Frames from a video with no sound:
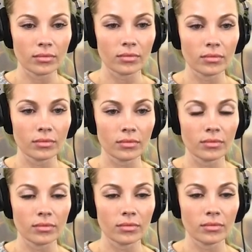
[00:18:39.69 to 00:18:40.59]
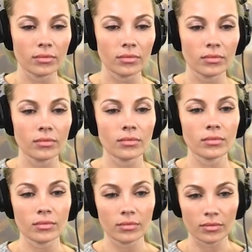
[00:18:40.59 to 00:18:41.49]

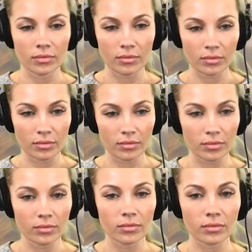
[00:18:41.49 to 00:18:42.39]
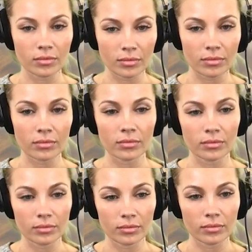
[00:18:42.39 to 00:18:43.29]

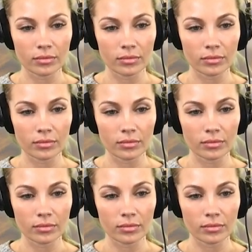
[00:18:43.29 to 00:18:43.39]
The person shown says nothing.